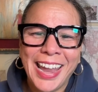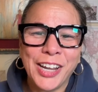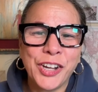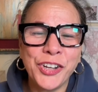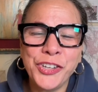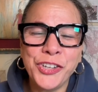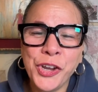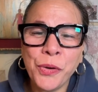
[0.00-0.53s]

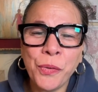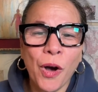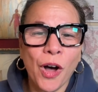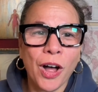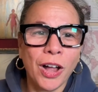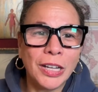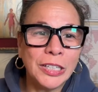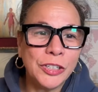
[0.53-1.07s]
Could you
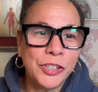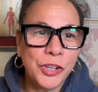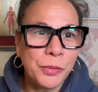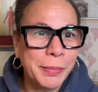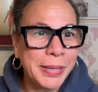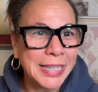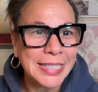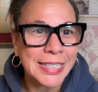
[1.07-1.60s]
all do
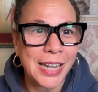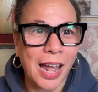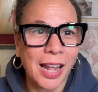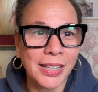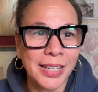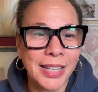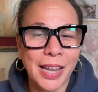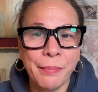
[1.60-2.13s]
me a
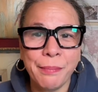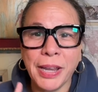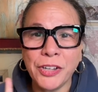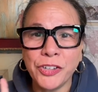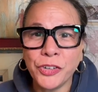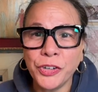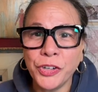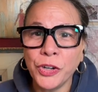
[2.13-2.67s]
solid and make
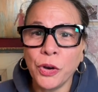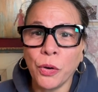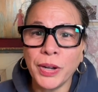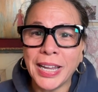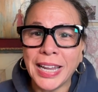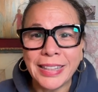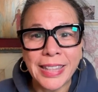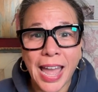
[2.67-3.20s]
sure you go
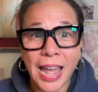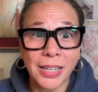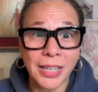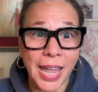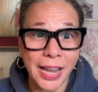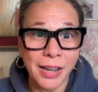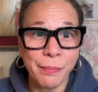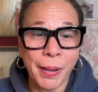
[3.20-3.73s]
hit that
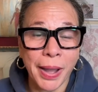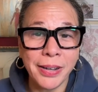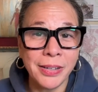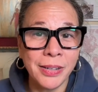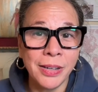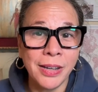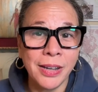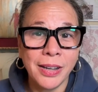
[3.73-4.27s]
like
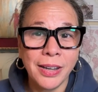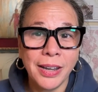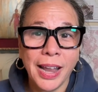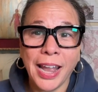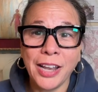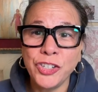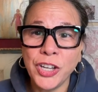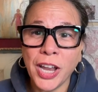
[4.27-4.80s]
button
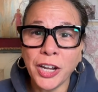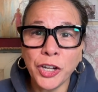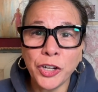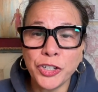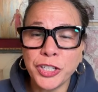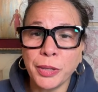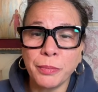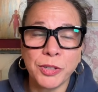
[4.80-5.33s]
and check
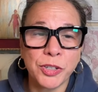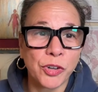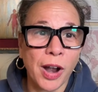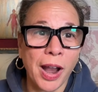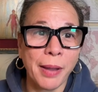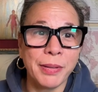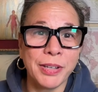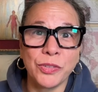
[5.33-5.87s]
your
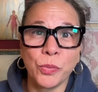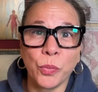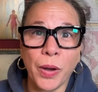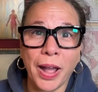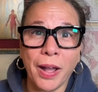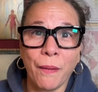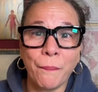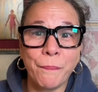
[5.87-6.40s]
subscribe as
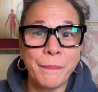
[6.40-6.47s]
well.